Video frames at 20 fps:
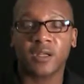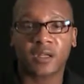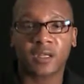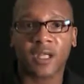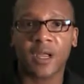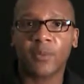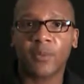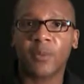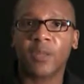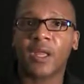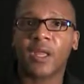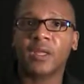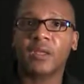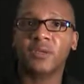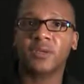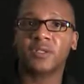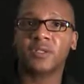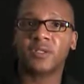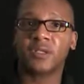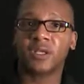and I would like
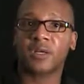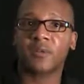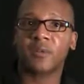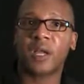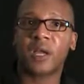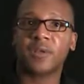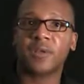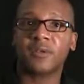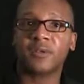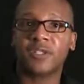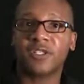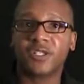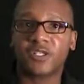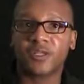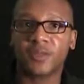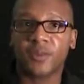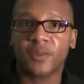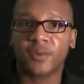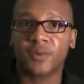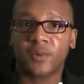you to come out and
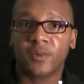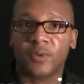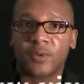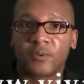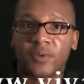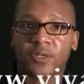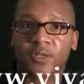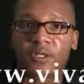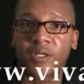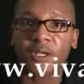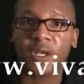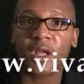share them with me.